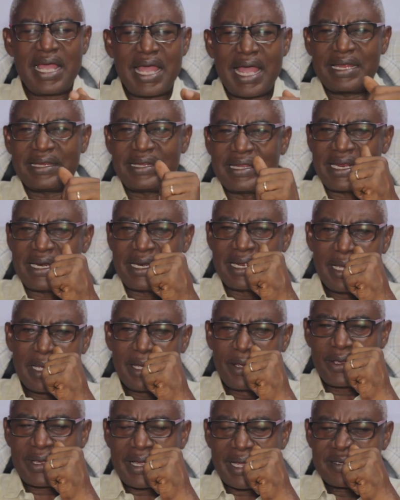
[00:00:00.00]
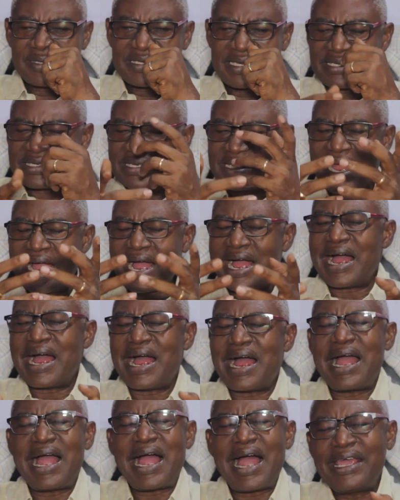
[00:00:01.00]
and then you can say, sir,
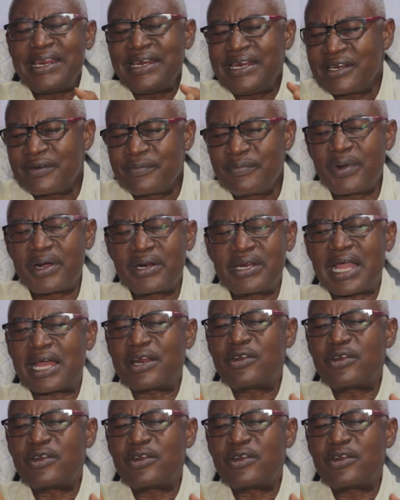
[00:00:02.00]
I need money.